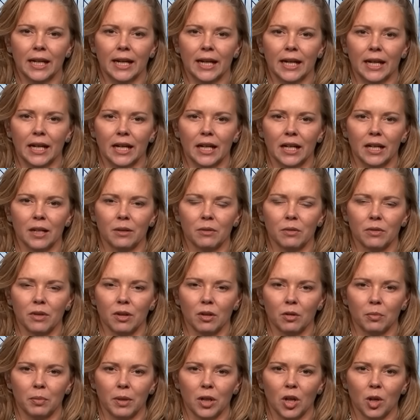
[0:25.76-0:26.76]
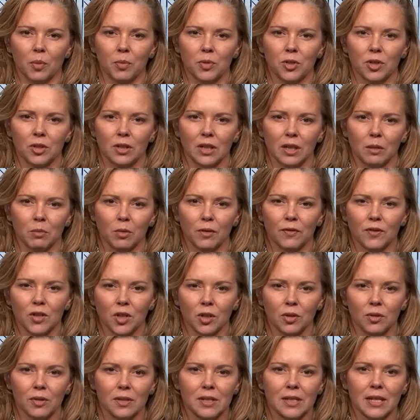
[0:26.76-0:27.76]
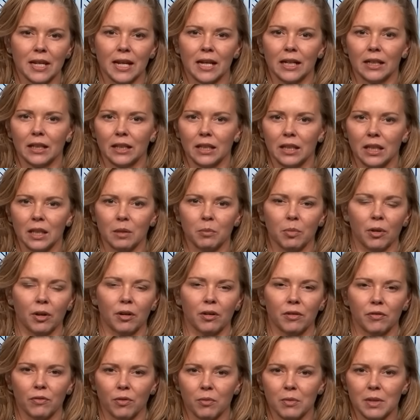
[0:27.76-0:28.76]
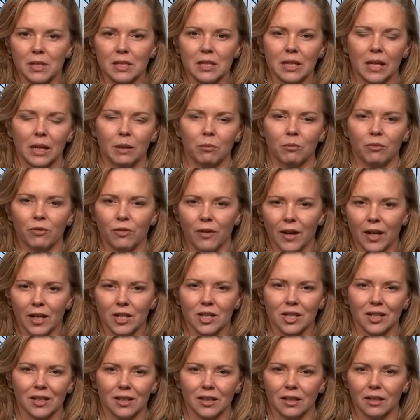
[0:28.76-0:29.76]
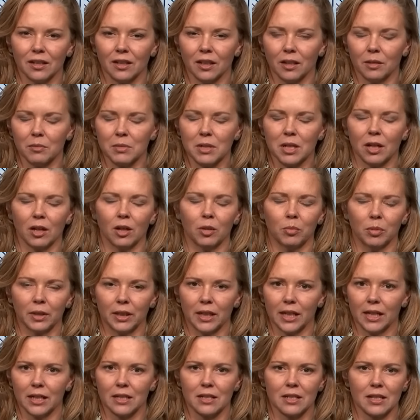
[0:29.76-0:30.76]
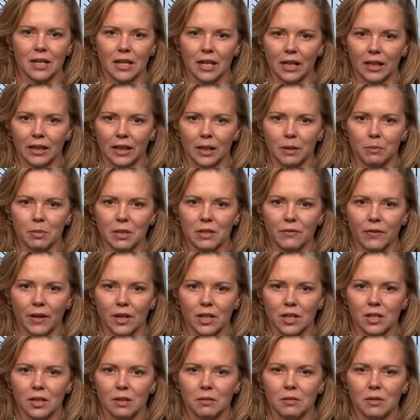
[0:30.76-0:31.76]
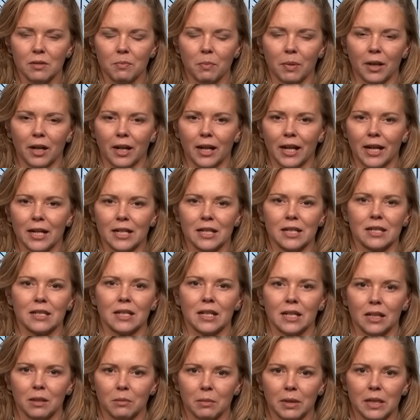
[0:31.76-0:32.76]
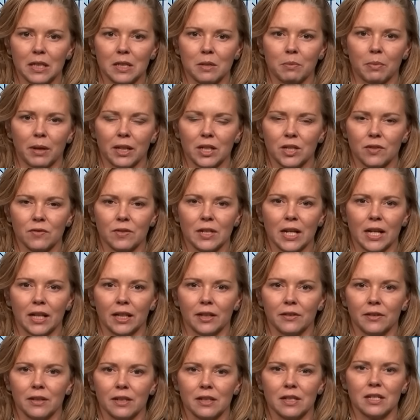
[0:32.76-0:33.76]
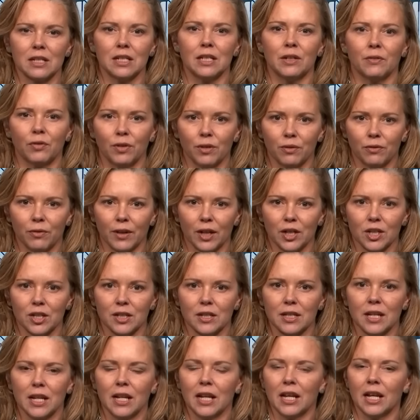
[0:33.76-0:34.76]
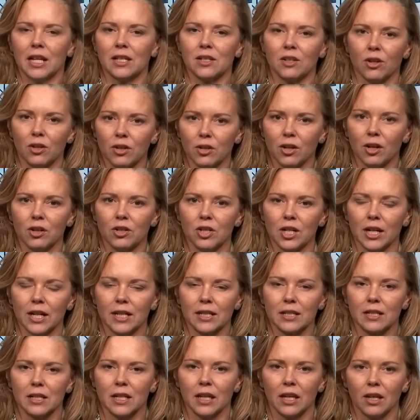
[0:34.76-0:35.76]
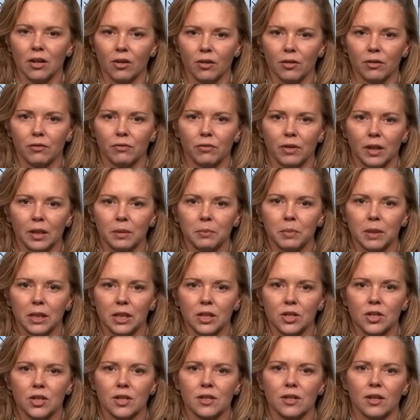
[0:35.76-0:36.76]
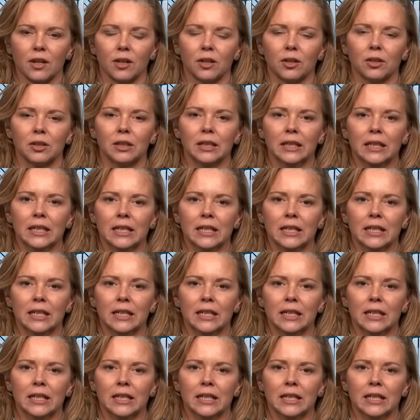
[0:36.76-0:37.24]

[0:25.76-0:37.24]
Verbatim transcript: Uh, there will be an opportunity to move two. Sadly, they're both from the same faction. I'm terrible at understanding Labor's factions, but I understand it means a bunch of talent that's in different factions has got no chance to get on the front bench. So